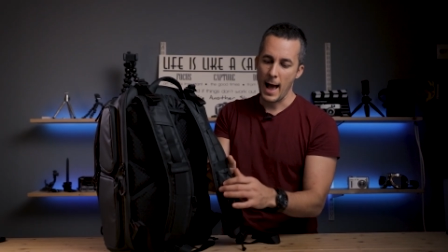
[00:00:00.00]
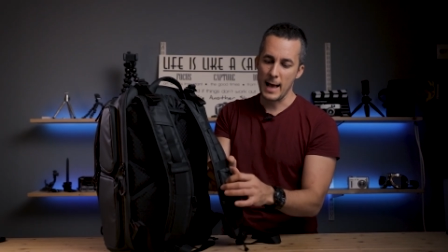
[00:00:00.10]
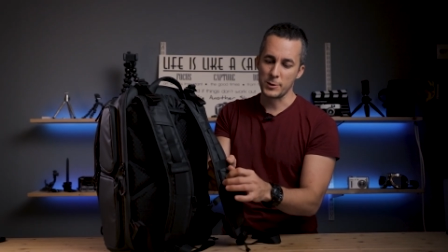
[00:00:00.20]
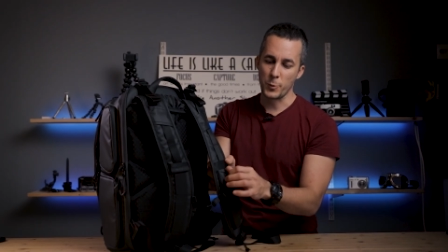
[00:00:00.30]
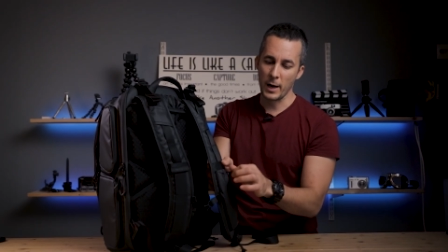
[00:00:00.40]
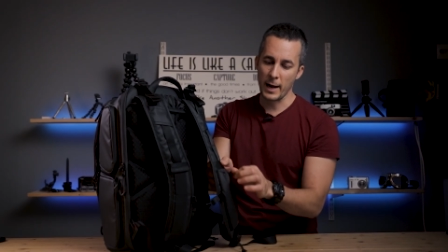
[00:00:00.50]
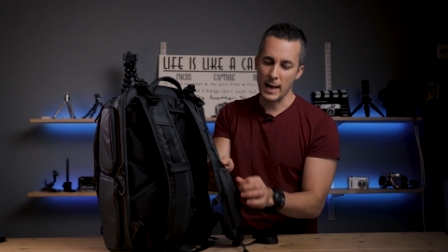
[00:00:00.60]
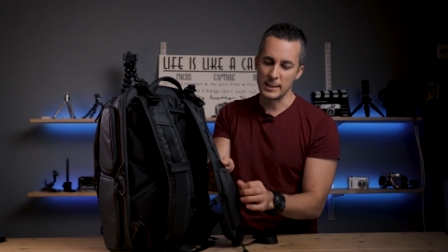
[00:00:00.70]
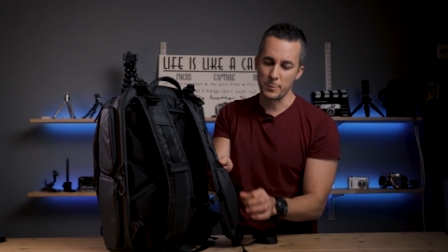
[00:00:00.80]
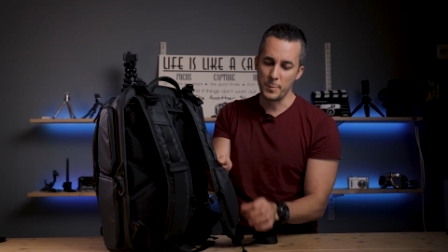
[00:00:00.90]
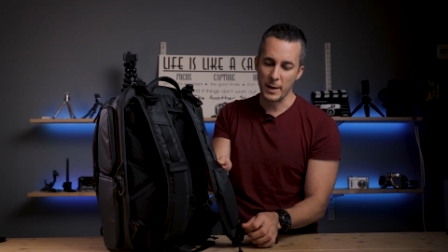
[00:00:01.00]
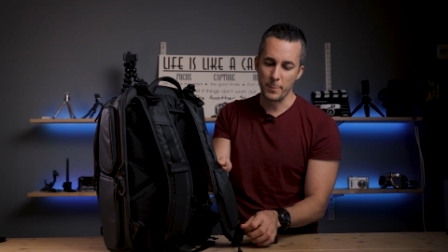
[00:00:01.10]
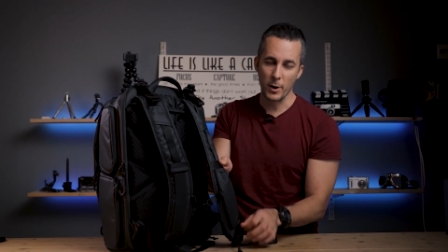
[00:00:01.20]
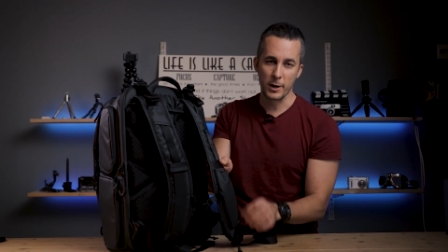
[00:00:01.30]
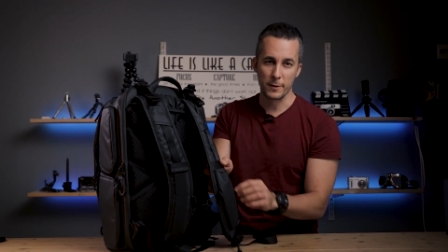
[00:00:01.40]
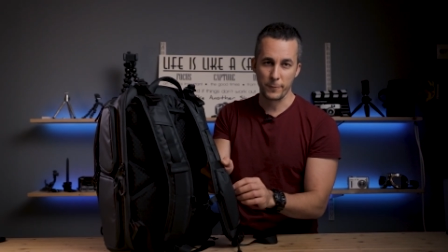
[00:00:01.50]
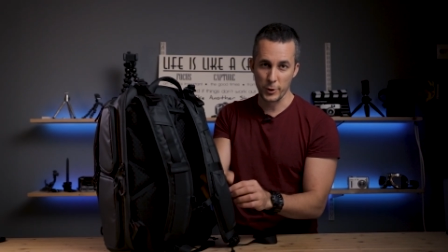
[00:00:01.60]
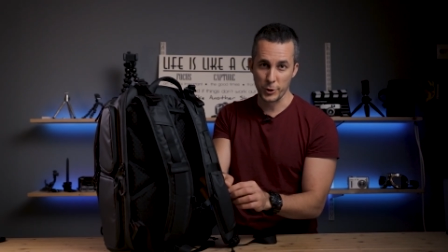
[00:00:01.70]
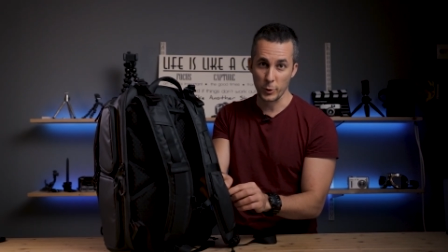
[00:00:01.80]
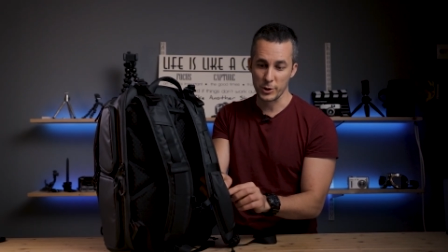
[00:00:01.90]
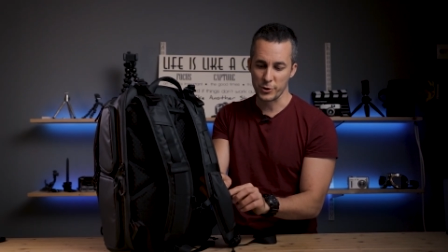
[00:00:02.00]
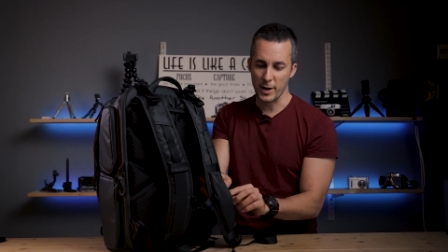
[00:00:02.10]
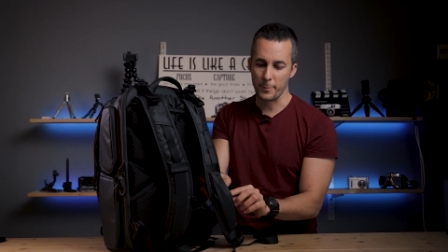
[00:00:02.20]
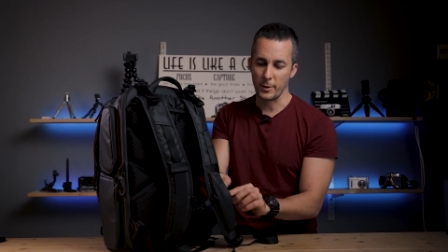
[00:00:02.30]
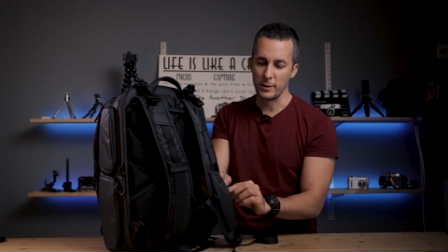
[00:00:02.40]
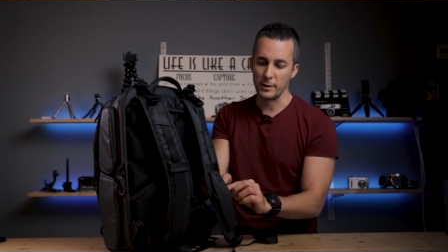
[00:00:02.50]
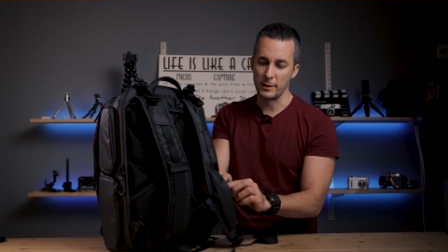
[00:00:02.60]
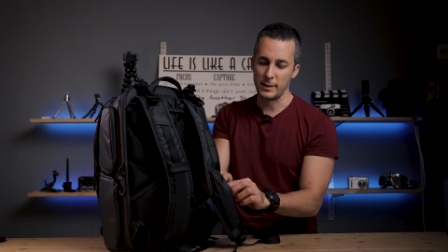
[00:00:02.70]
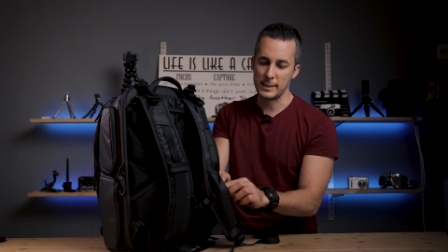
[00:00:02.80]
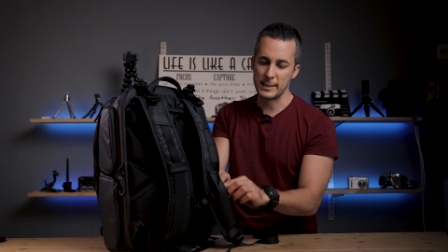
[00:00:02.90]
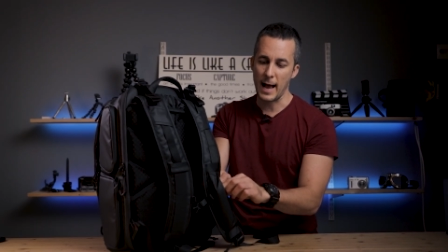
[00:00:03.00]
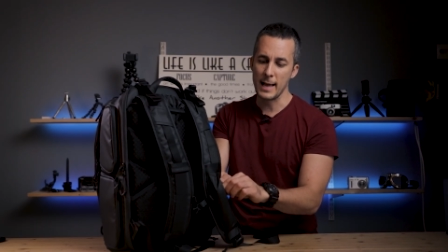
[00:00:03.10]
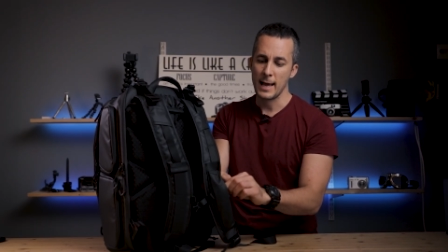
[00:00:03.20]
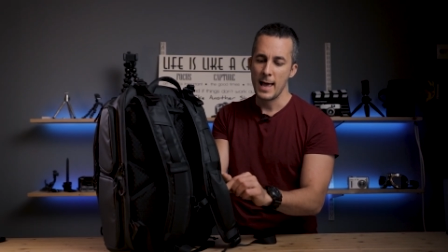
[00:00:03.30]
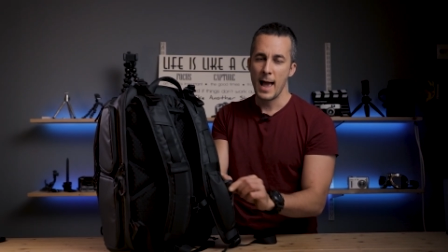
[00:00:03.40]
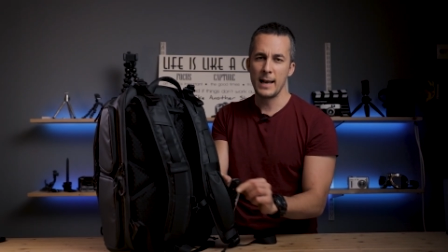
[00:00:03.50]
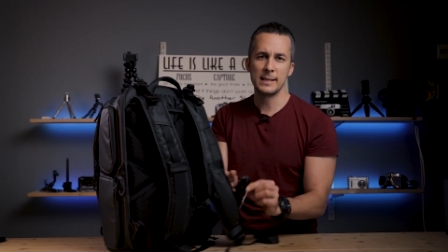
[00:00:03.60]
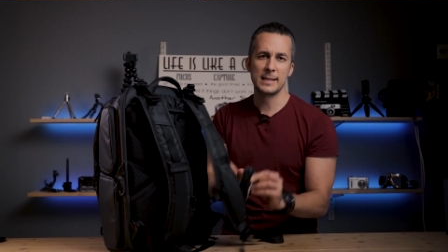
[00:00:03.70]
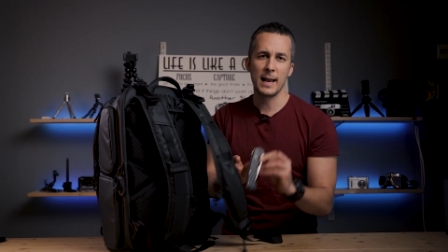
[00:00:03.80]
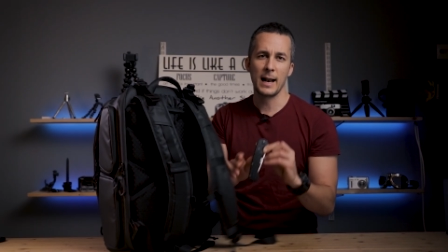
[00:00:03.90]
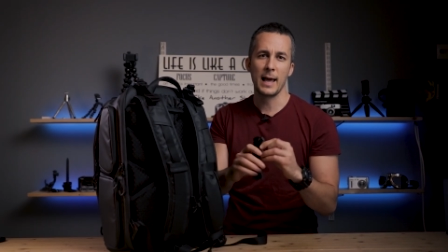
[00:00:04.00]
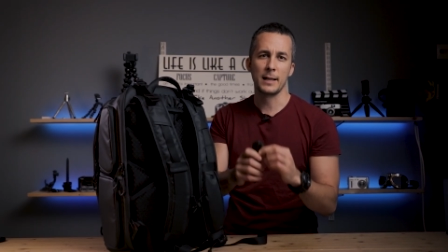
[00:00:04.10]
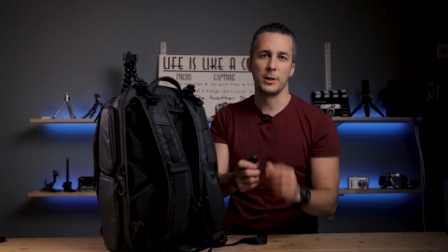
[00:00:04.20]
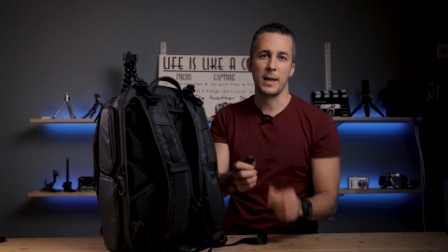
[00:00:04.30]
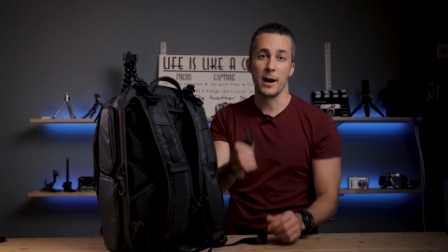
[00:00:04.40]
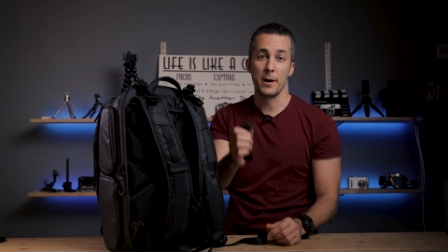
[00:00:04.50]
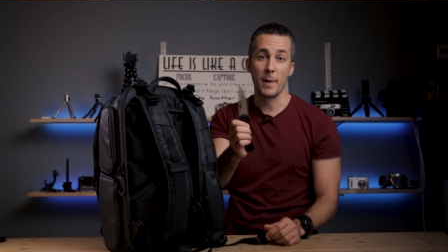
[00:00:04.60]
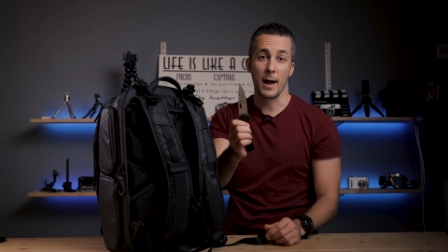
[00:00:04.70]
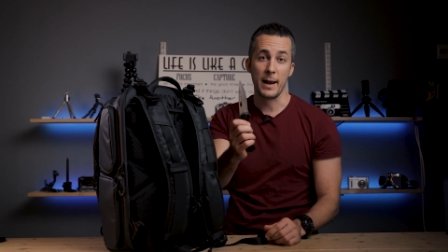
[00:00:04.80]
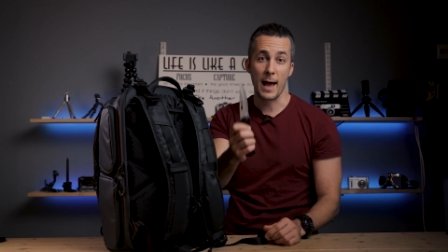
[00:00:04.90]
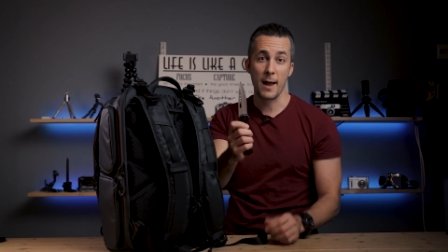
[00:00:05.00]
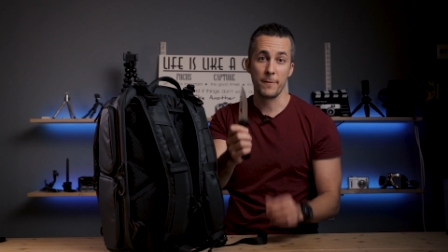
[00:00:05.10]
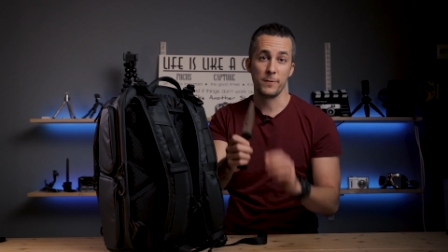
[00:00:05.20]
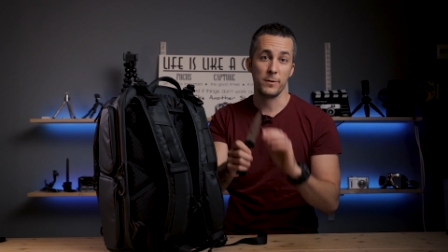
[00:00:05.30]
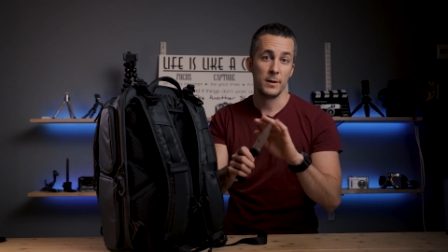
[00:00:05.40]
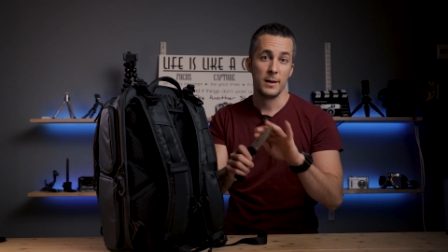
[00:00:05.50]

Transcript: has really nice big pocket for a shoulder strap on this side and inside I like to carry my knife